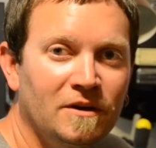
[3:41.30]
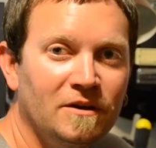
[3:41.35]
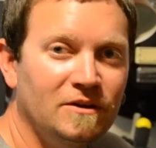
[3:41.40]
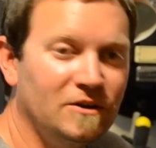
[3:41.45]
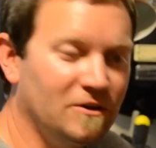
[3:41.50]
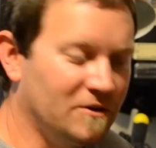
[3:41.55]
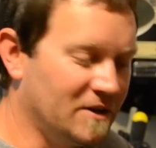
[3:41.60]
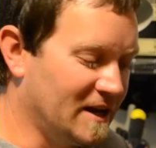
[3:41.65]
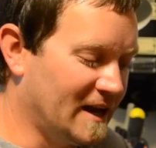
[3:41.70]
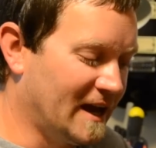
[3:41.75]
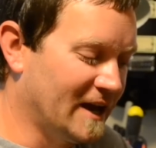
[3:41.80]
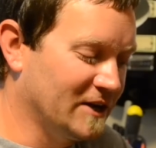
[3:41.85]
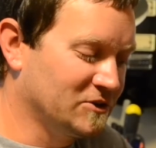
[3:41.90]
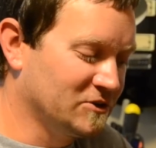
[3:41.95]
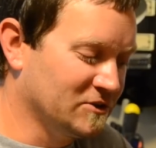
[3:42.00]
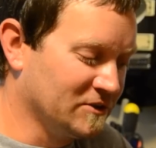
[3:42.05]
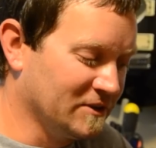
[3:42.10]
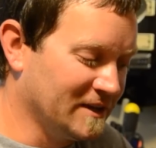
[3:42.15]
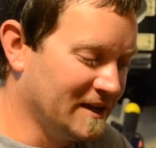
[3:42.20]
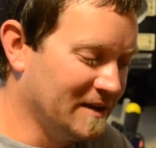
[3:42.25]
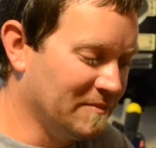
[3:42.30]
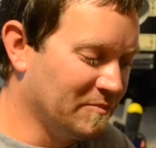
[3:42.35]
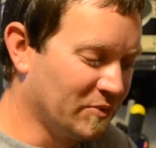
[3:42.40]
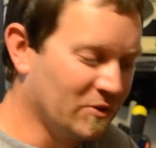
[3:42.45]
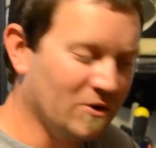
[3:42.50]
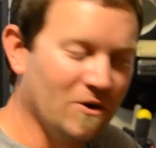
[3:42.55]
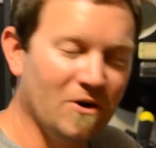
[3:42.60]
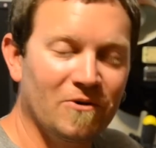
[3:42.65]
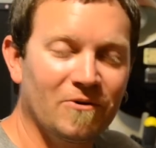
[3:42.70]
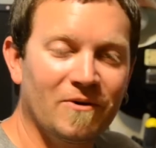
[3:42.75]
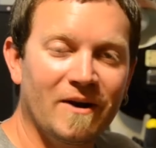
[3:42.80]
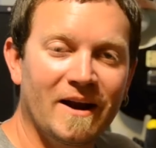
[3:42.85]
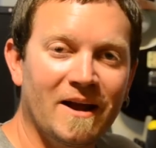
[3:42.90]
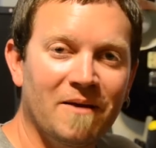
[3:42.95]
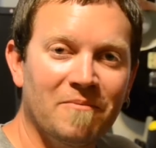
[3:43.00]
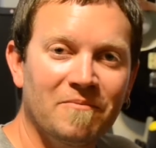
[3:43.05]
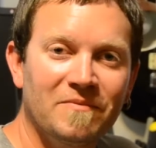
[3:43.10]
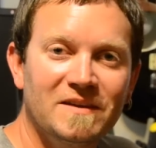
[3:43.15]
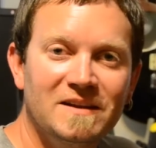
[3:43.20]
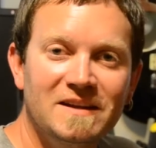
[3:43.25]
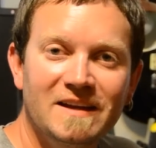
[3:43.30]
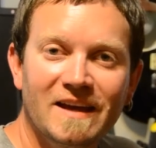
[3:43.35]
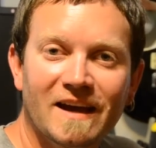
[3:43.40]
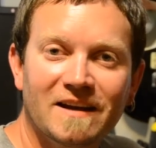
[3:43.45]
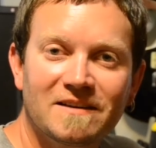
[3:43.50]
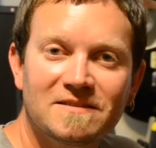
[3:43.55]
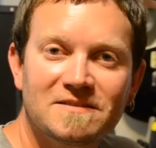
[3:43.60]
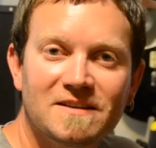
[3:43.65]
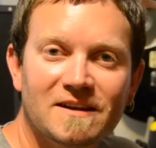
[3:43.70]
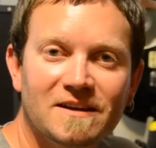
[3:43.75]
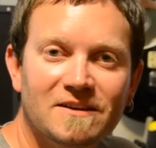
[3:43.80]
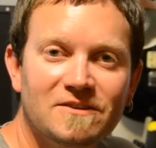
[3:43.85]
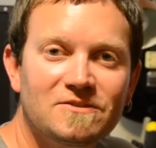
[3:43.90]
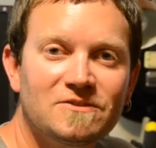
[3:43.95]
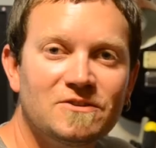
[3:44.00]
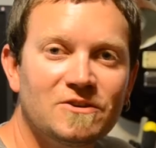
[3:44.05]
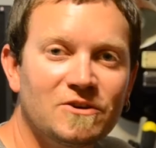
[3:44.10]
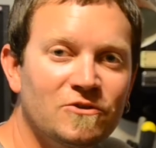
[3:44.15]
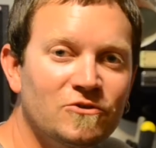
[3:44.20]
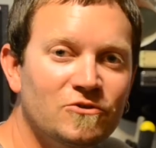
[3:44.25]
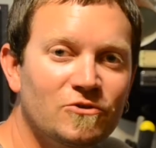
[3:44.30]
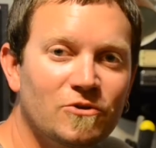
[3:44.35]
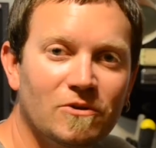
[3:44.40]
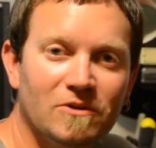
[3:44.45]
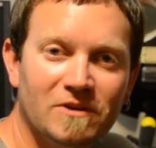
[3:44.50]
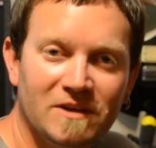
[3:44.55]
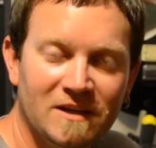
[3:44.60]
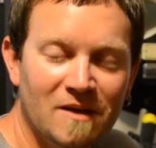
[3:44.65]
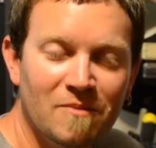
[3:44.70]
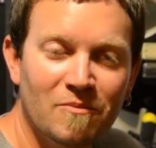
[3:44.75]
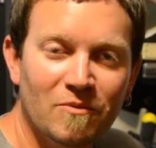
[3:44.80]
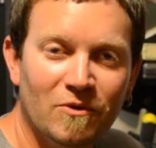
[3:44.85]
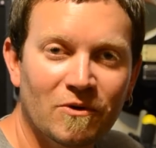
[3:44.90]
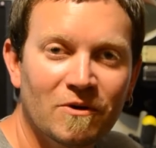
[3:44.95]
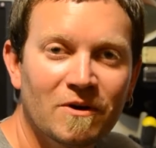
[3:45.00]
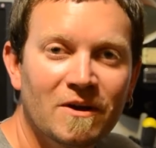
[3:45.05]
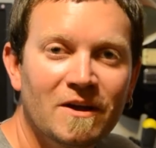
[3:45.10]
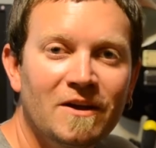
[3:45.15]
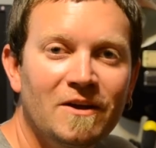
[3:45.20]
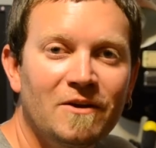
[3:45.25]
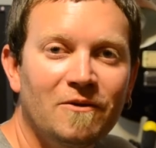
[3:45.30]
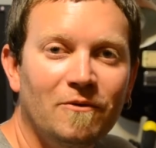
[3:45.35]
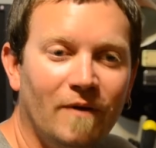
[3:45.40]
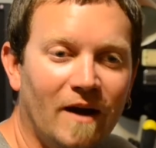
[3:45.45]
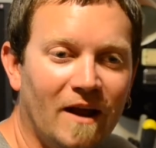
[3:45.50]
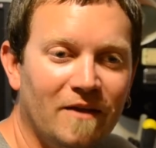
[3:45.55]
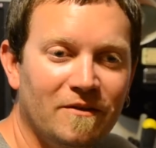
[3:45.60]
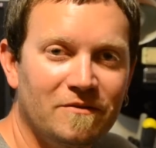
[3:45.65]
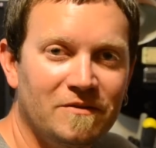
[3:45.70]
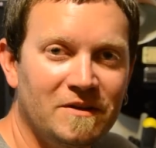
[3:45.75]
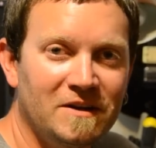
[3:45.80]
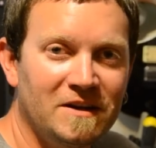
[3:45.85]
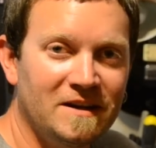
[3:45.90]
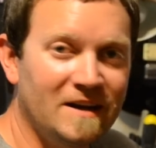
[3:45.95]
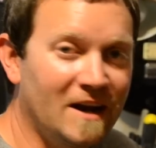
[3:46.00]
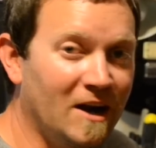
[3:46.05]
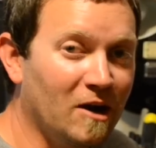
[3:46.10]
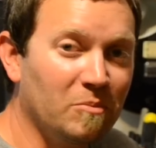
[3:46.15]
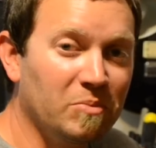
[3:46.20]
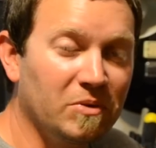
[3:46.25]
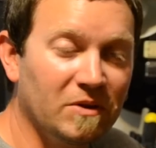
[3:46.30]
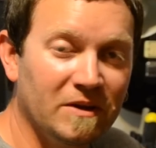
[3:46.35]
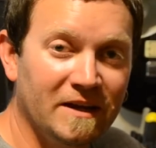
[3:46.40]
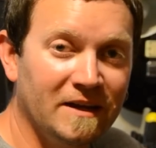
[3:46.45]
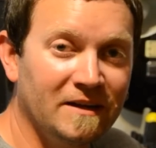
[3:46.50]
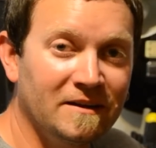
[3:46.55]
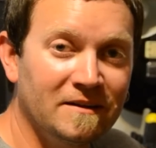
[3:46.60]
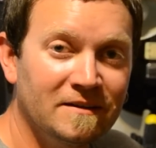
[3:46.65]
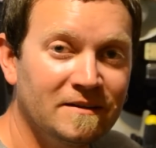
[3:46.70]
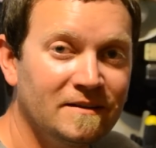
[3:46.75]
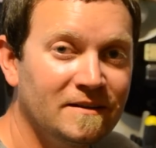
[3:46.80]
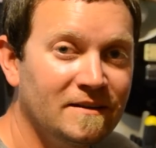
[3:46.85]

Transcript: you can actually program the DX6 to control a gimbal rather than an airplane